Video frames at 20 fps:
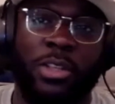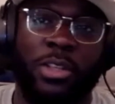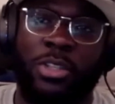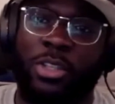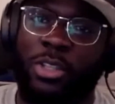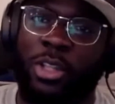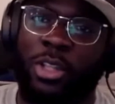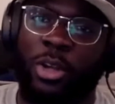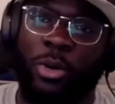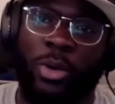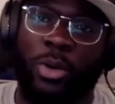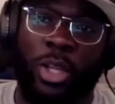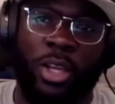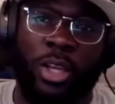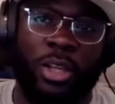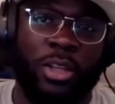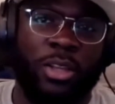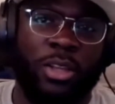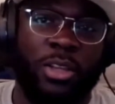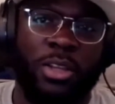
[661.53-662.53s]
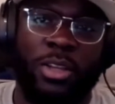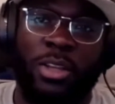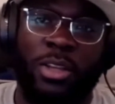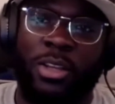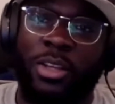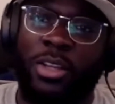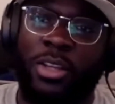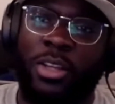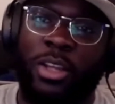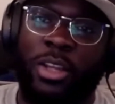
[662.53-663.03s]
is loaded.
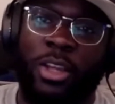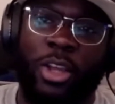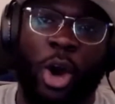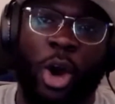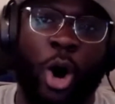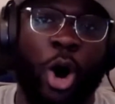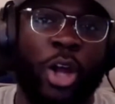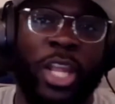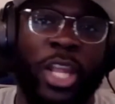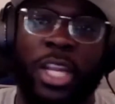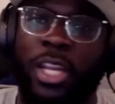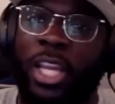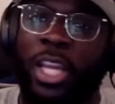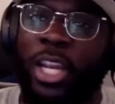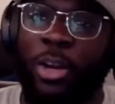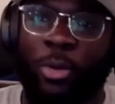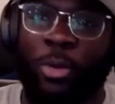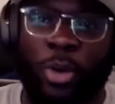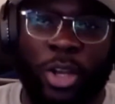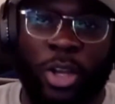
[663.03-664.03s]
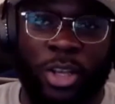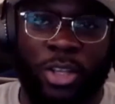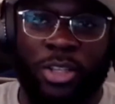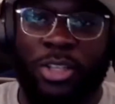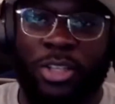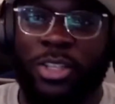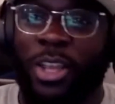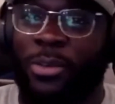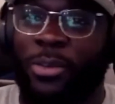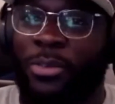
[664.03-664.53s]
All they needed
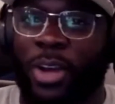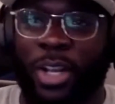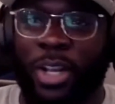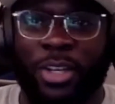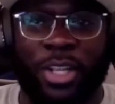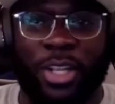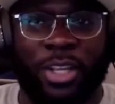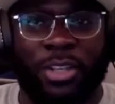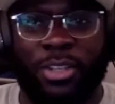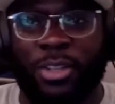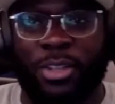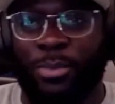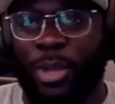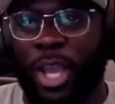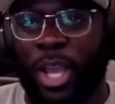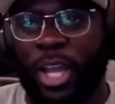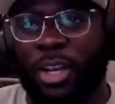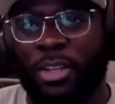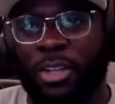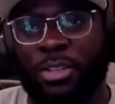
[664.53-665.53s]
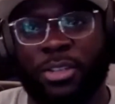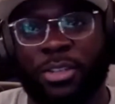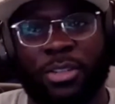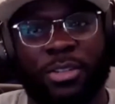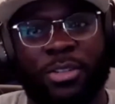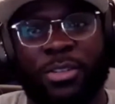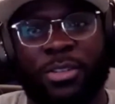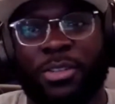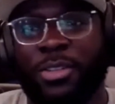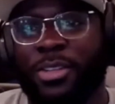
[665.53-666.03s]
was Stephon Diggs, to be honest.
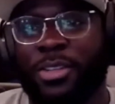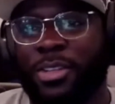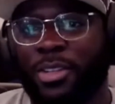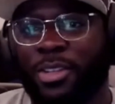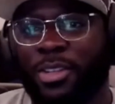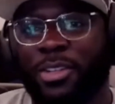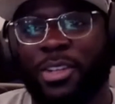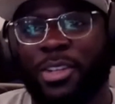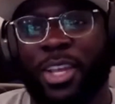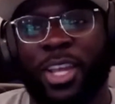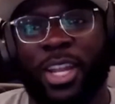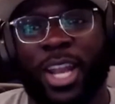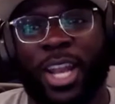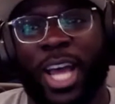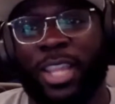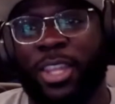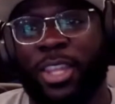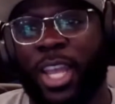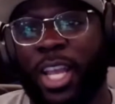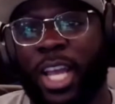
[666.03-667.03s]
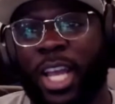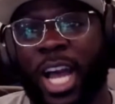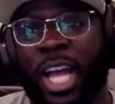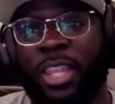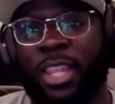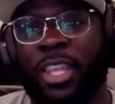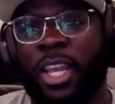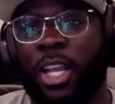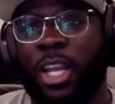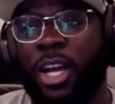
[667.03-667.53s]
And I think
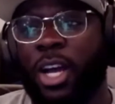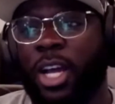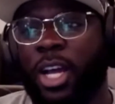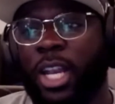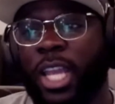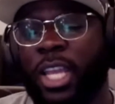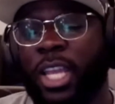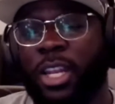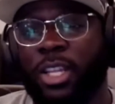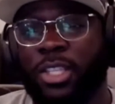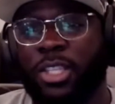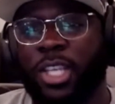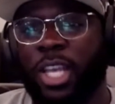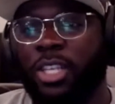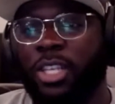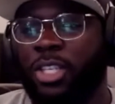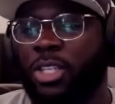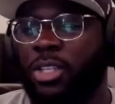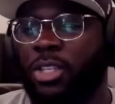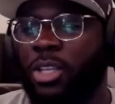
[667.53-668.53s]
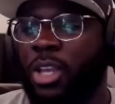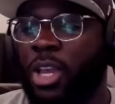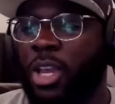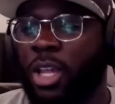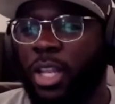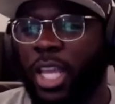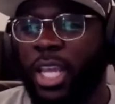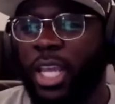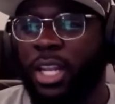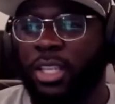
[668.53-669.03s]
they get a test.
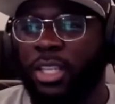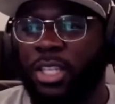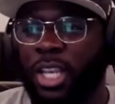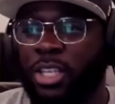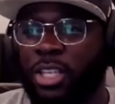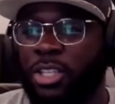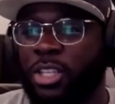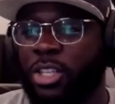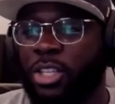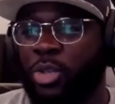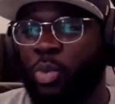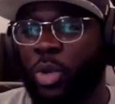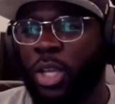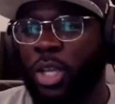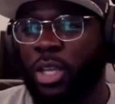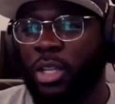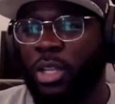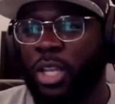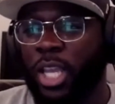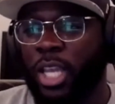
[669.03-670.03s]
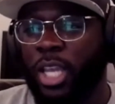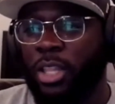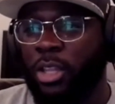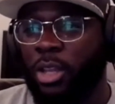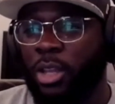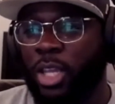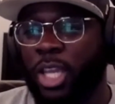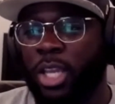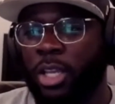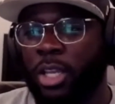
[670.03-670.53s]
They get a test this week. He
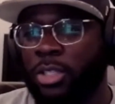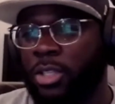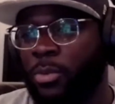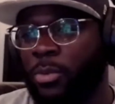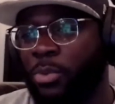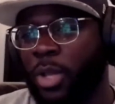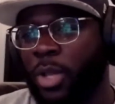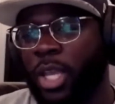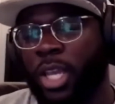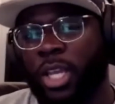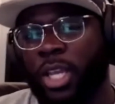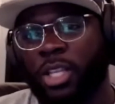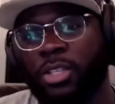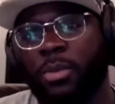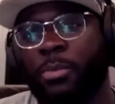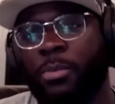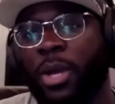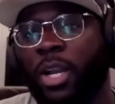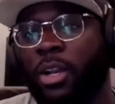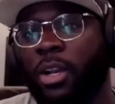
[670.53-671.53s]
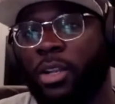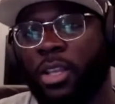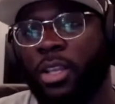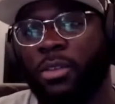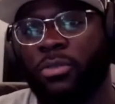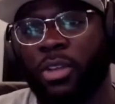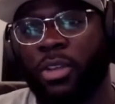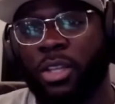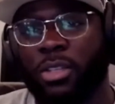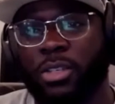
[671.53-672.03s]
gets to play against a better
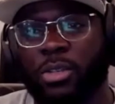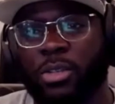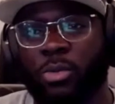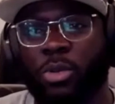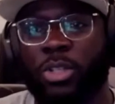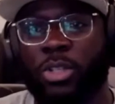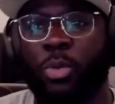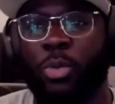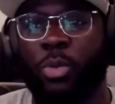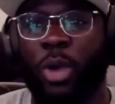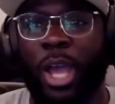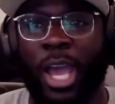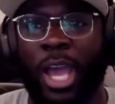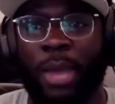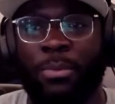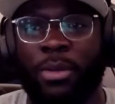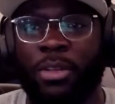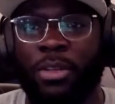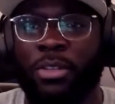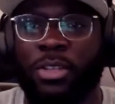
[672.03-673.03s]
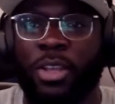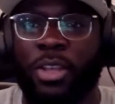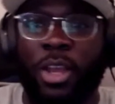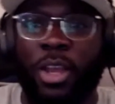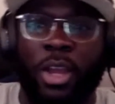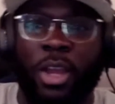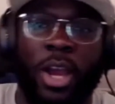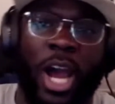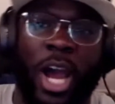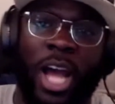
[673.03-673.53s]
defense. We'll see what happens.
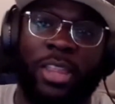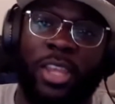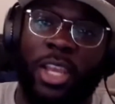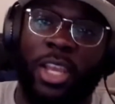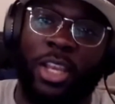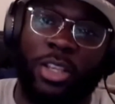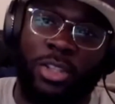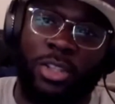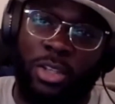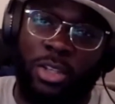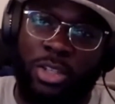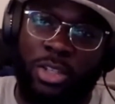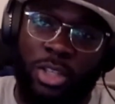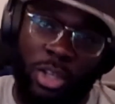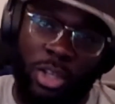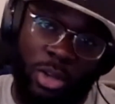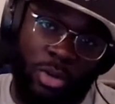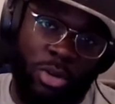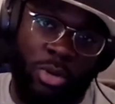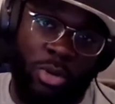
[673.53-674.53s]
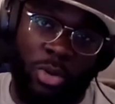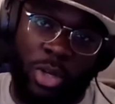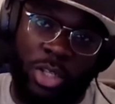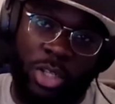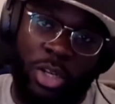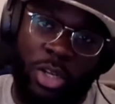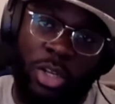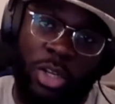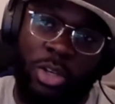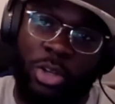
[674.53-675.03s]
I think he's going to still do what
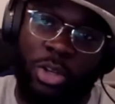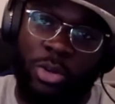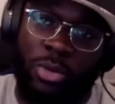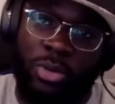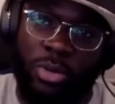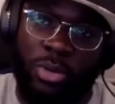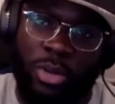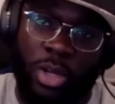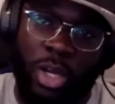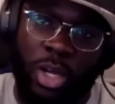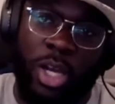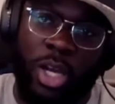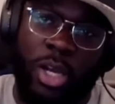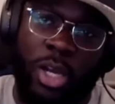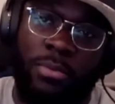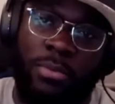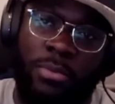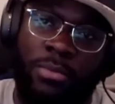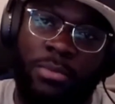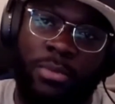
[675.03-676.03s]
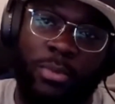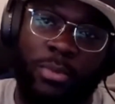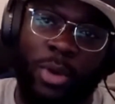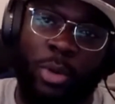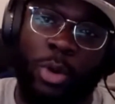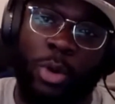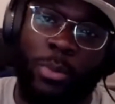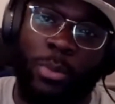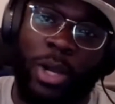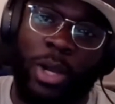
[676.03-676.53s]
he's going to do. But
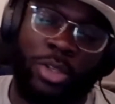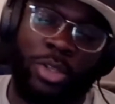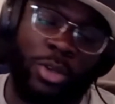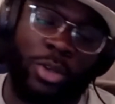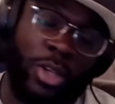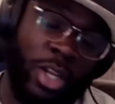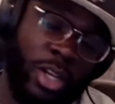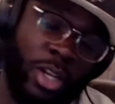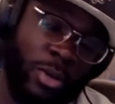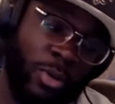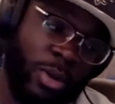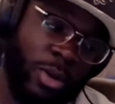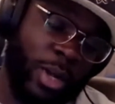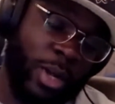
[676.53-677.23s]
what about you, Kenny? What about